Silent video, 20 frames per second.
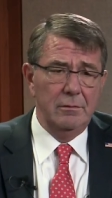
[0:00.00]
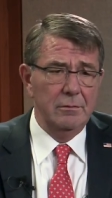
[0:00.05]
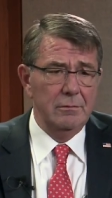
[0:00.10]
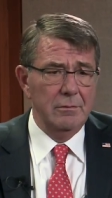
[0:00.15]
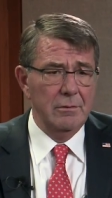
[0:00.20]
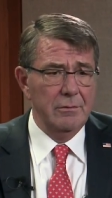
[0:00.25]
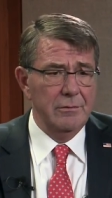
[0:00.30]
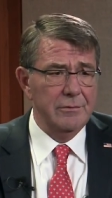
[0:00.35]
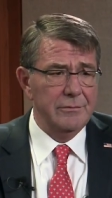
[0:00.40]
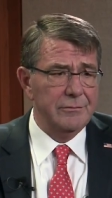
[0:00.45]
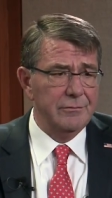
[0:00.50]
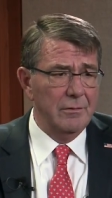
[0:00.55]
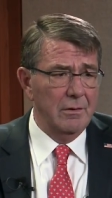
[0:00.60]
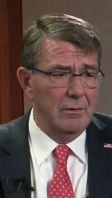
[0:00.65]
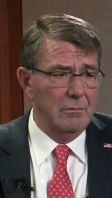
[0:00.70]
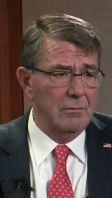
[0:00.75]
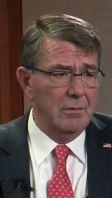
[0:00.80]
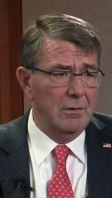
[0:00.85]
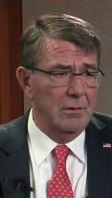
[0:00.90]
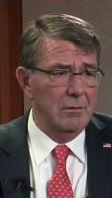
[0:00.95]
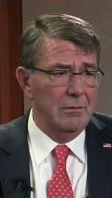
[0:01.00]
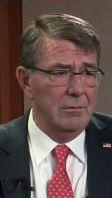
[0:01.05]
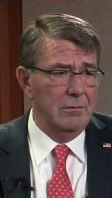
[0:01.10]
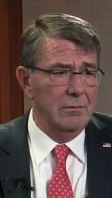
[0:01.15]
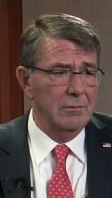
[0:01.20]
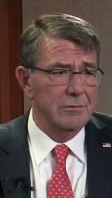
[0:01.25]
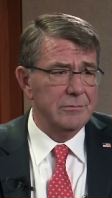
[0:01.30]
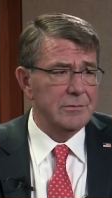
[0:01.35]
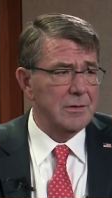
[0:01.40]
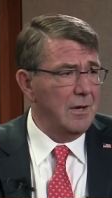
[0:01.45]
you know this very well
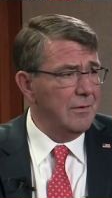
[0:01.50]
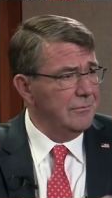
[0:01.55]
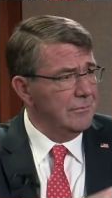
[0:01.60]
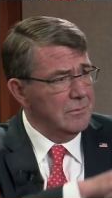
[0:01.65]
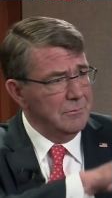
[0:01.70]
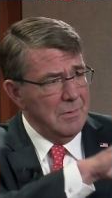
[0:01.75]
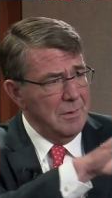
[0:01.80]
yourself,